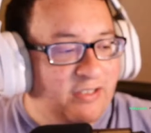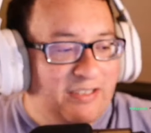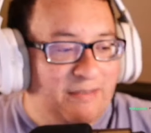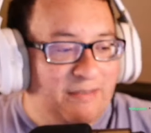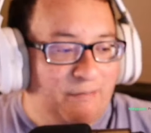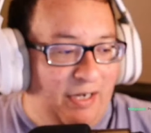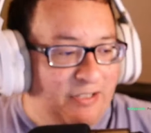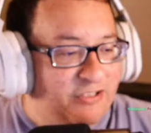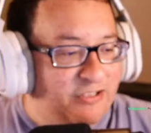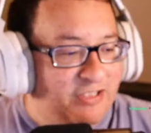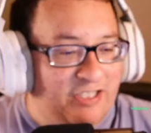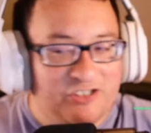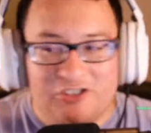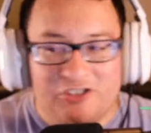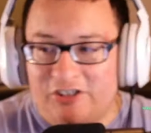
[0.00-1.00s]

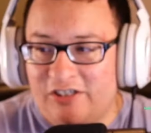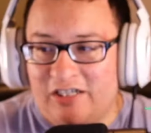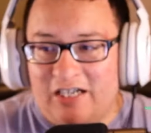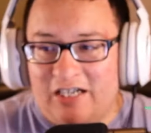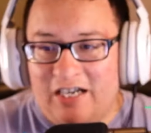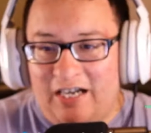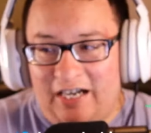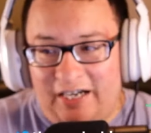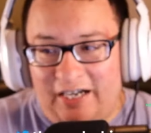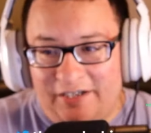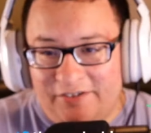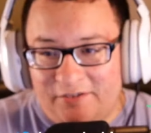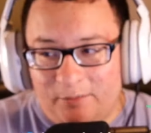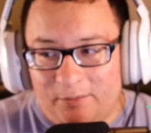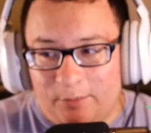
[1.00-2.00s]
imagination,
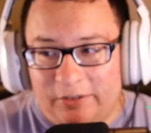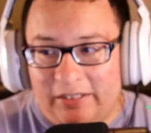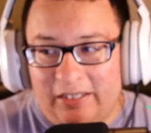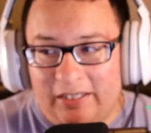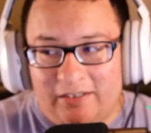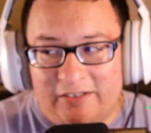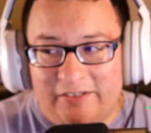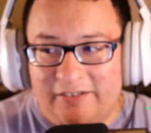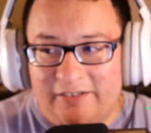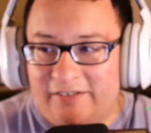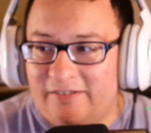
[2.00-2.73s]
and reality.